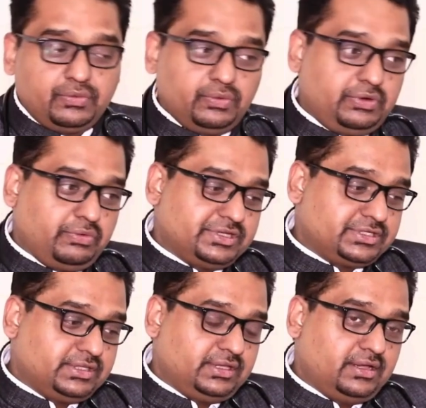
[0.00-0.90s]
Good
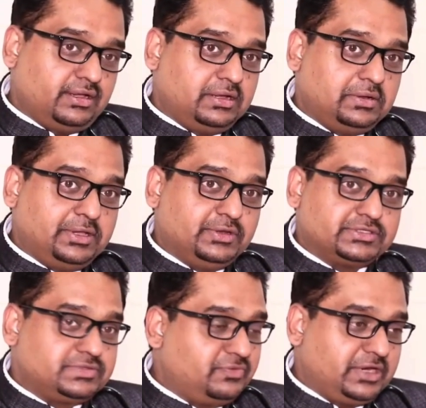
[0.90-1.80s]
question. It
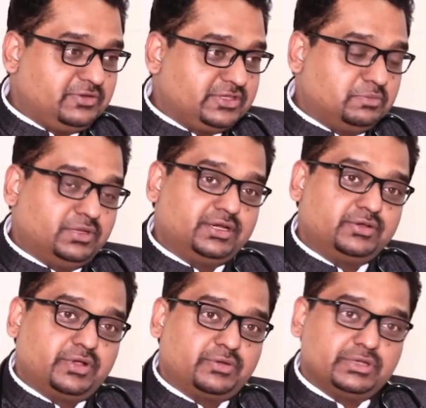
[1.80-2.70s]
is very similar
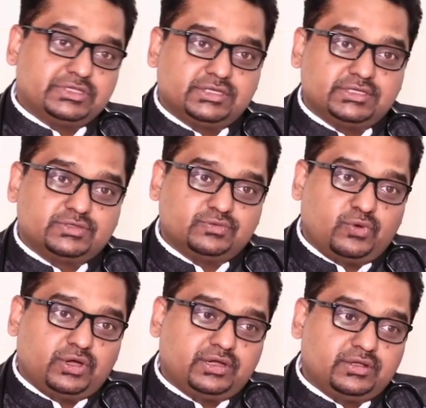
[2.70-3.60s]
to a question as to
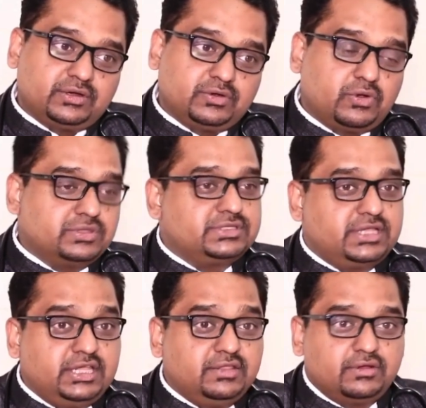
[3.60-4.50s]
what causes
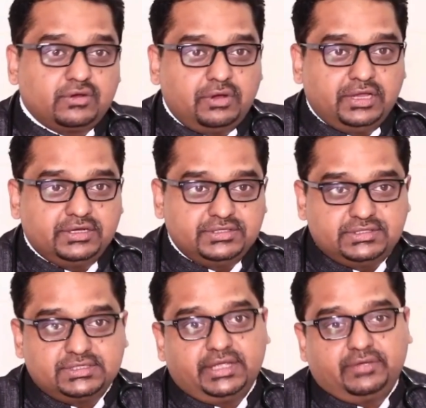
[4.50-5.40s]
any other chronic
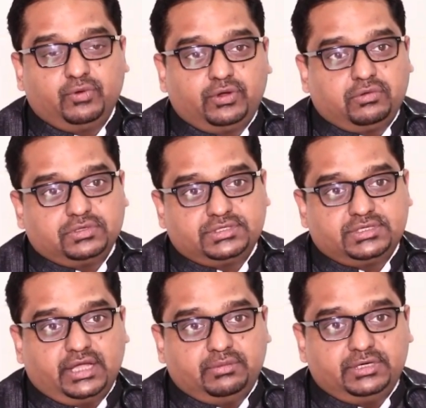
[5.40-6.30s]
disease, like what causes
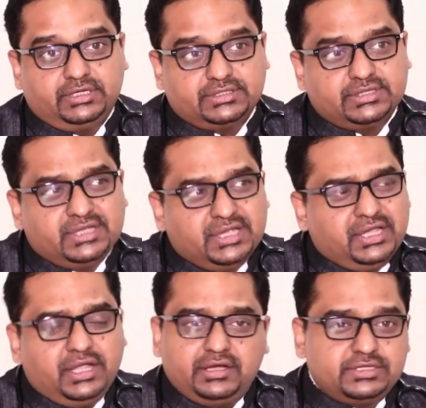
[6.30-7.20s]
diabetes.
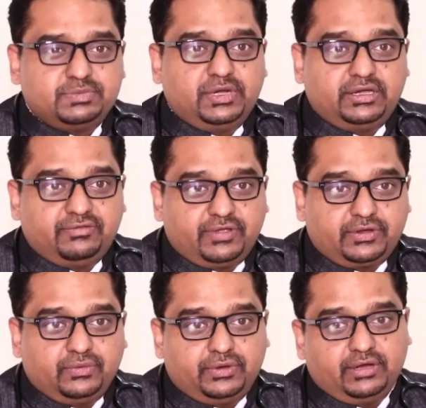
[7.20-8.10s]
It is
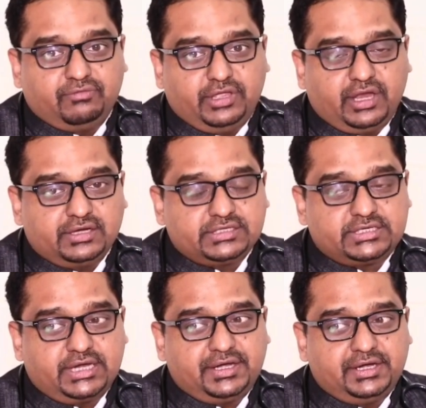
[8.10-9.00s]
multifactorial. We
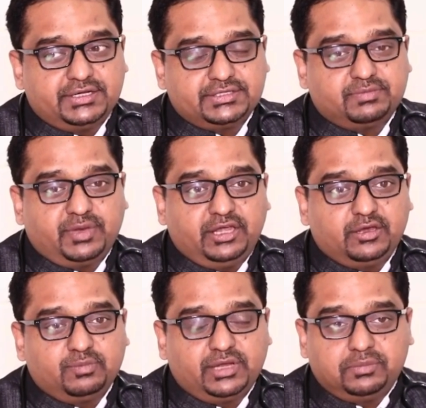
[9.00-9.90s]
understand it is an
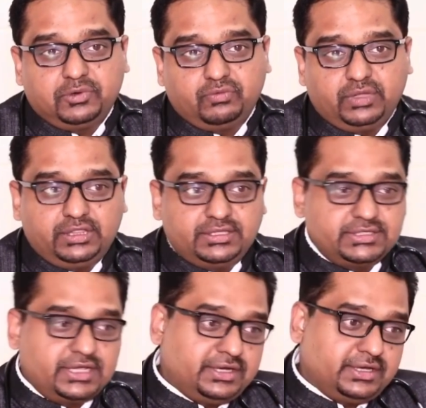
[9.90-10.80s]
interplay between the
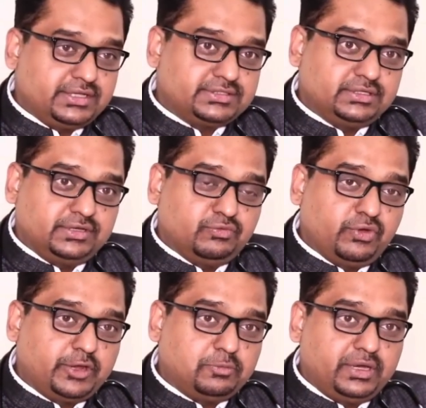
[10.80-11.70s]
genetics, the
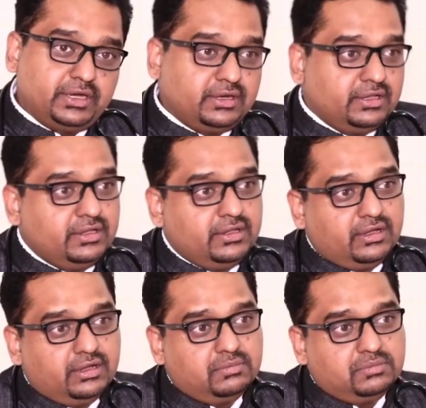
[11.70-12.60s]
environment,
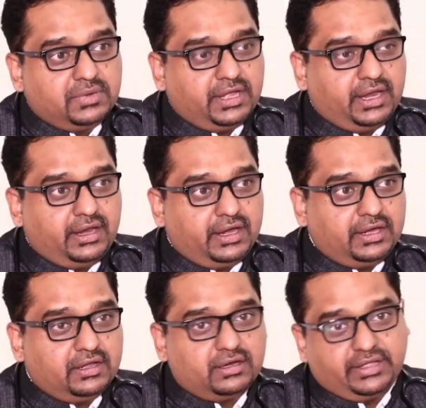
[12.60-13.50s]

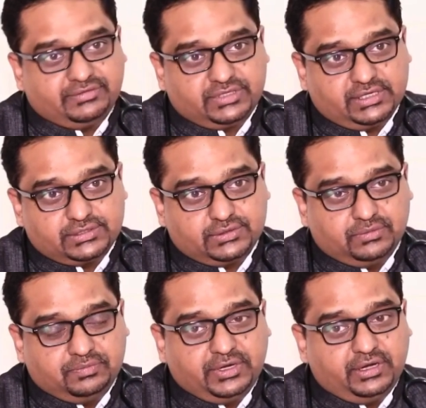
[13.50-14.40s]
and our lifestyle.
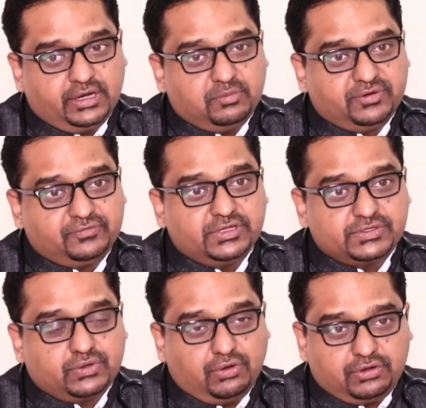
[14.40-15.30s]
So a number of things
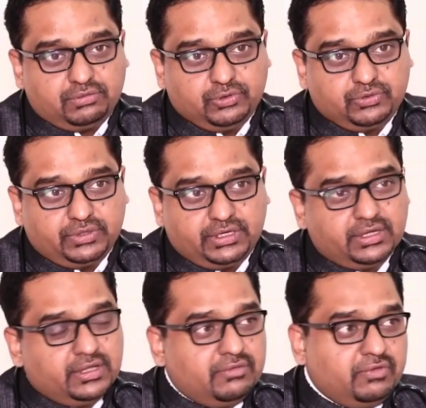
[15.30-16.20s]
contribute to it.
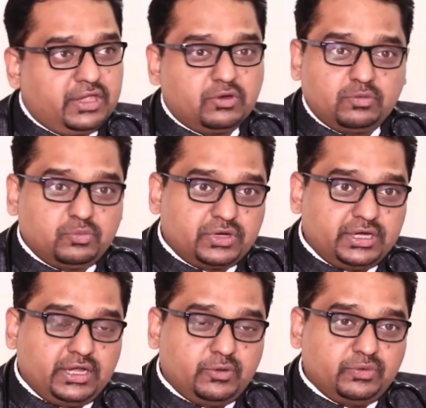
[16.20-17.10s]
We cannot put
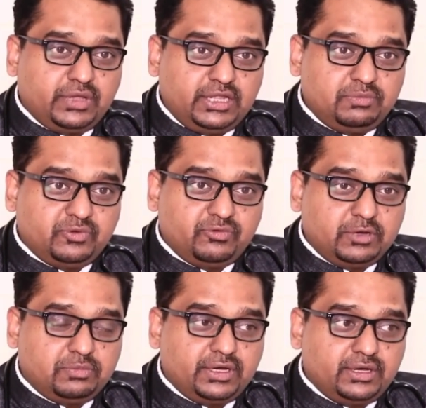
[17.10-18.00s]
it down to any
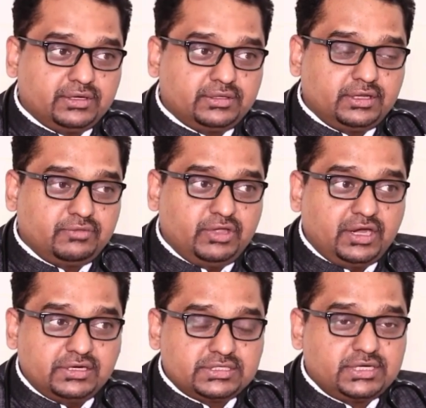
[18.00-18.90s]
one particular thing. We
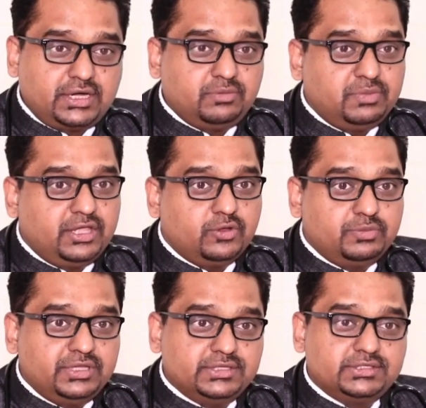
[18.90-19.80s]
understand being
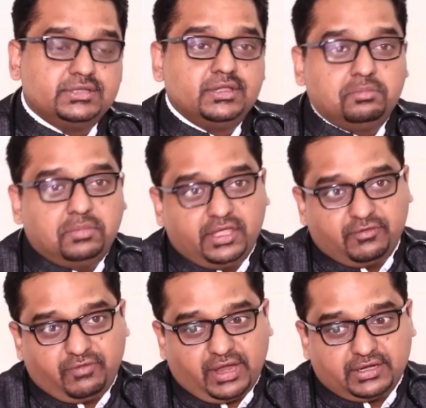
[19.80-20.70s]
obese, being
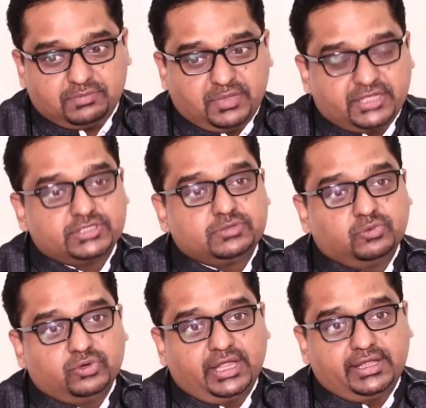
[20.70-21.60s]
fat makes it
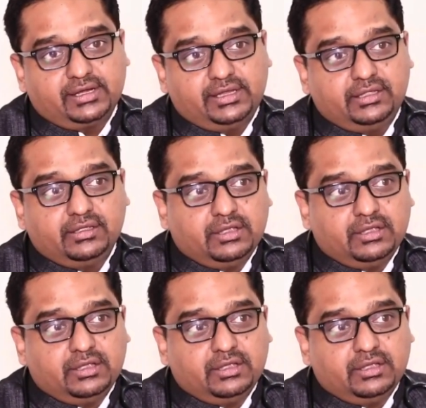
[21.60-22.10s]
more likely,